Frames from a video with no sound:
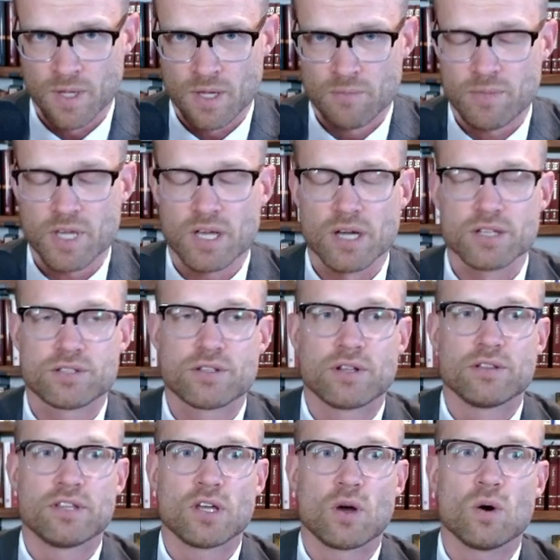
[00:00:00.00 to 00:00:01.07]
Because
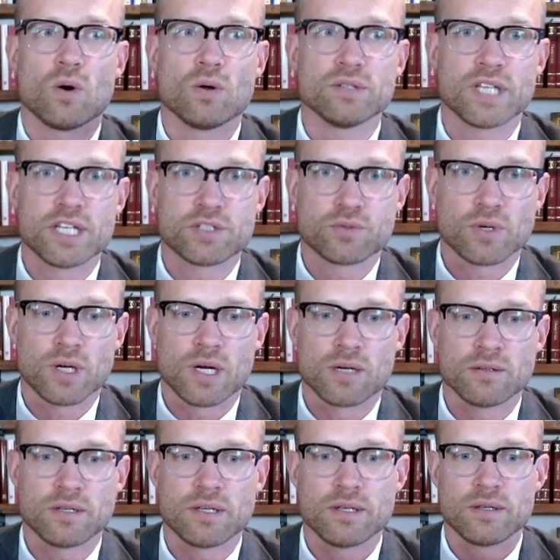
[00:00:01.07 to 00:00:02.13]
the old
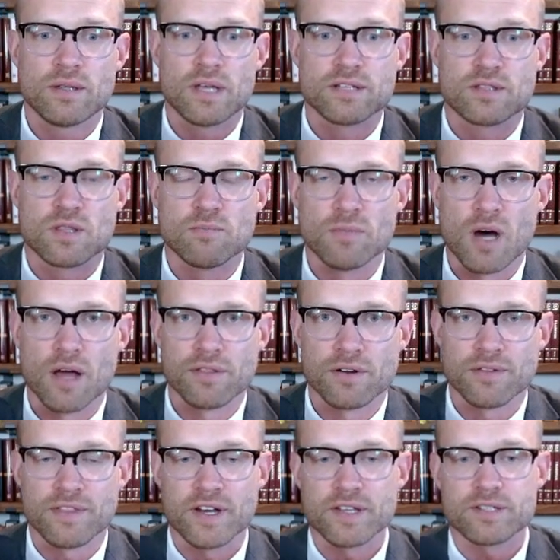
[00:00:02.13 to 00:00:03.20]
Israel is the
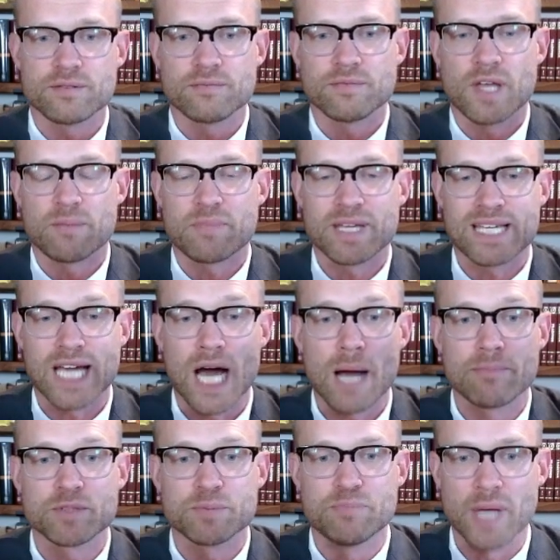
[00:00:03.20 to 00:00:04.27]
mother that is that
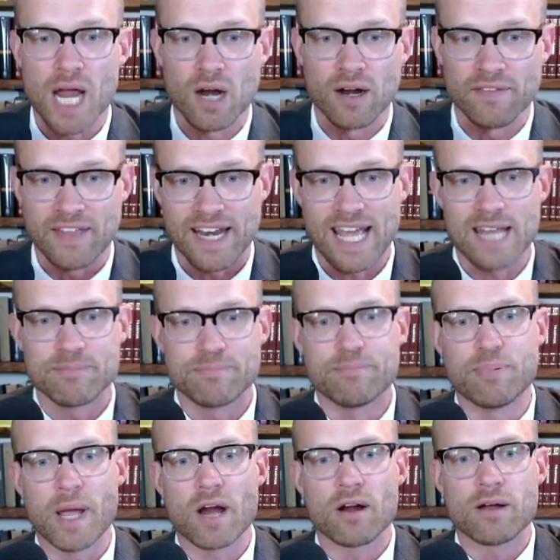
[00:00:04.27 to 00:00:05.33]
becomes barren, that had
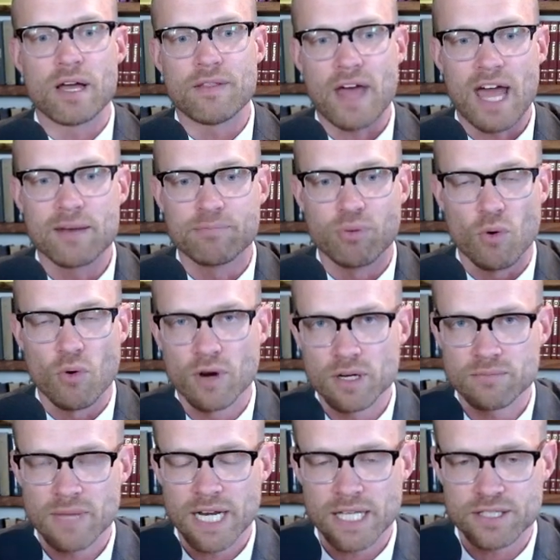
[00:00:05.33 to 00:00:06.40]
bear, that had
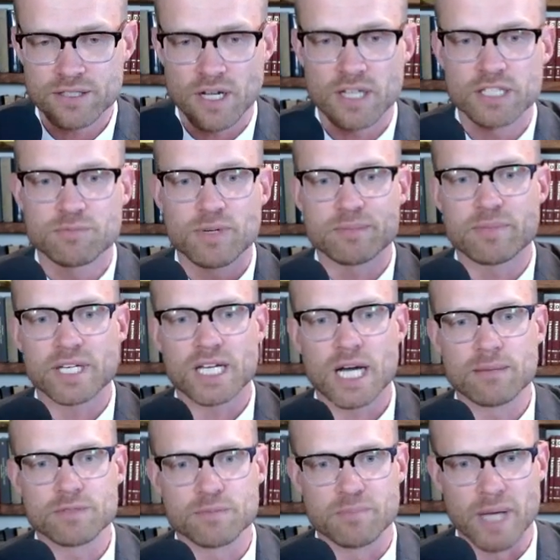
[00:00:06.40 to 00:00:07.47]
borne many sons but
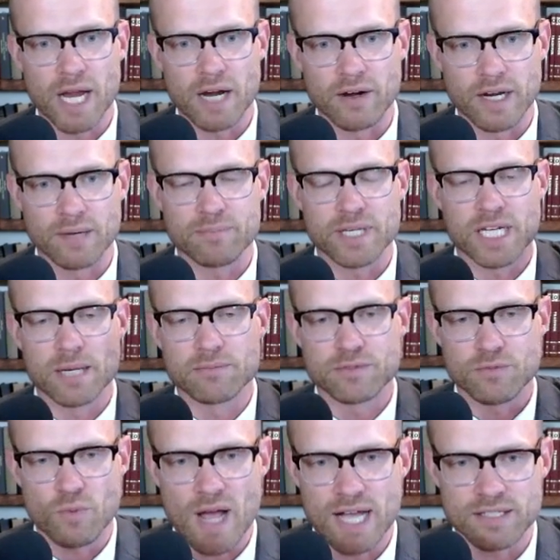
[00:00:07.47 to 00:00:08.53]
becomes barren, becomes
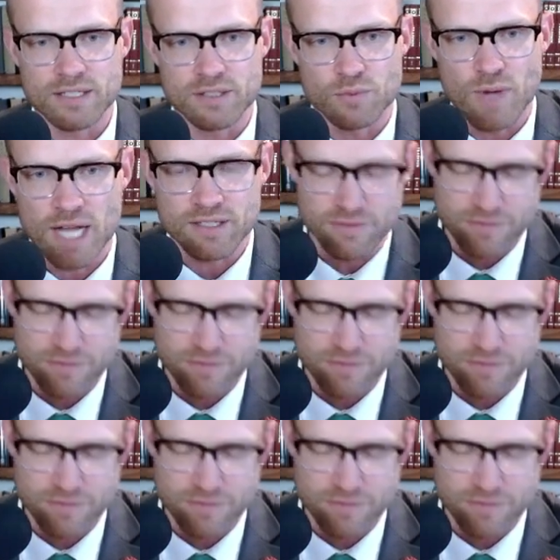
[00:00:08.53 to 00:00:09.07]
wax is waxed